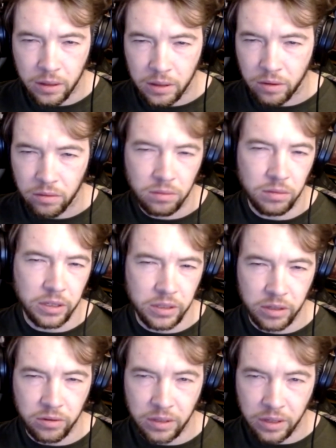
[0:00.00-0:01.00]
I don't
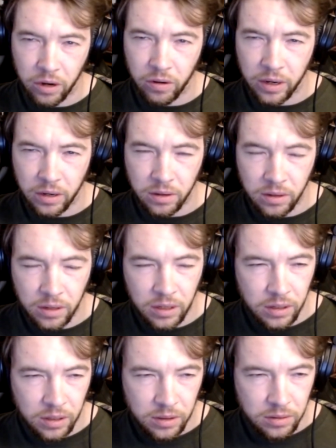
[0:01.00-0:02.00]
necessarily know how to
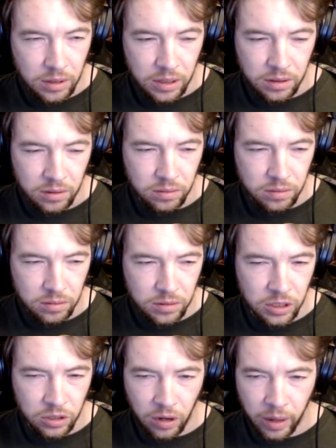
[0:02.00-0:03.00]

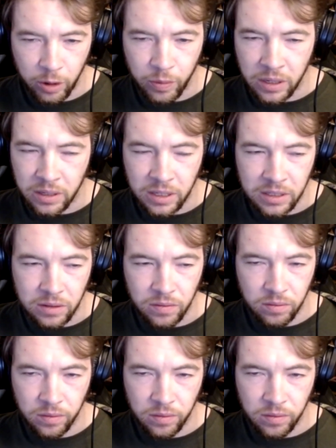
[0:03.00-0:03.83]
describe it, but it doesn't